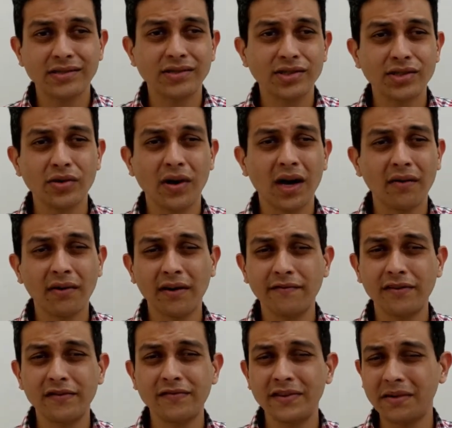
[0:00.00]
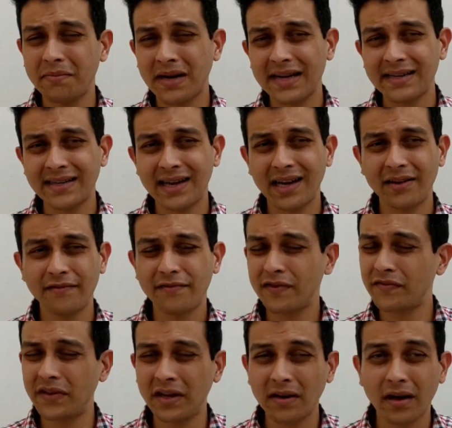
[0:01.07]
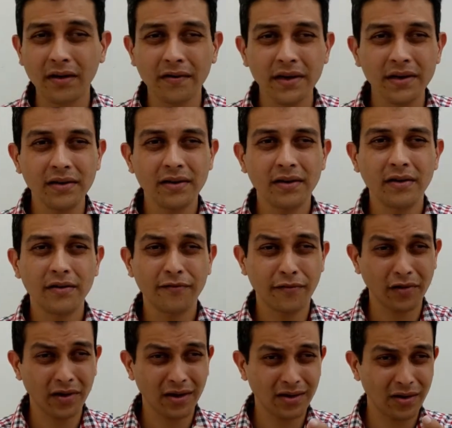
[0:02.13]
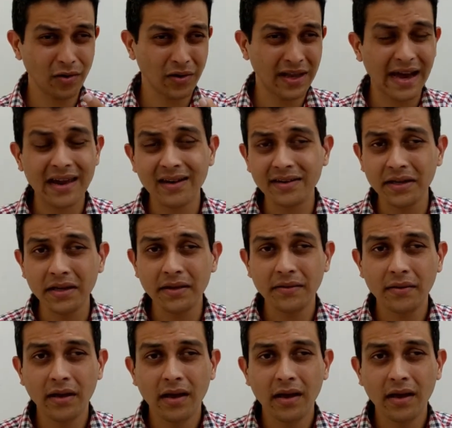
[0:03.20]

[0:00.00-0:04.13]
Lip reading: So 150 by 10, 1500 for a locality.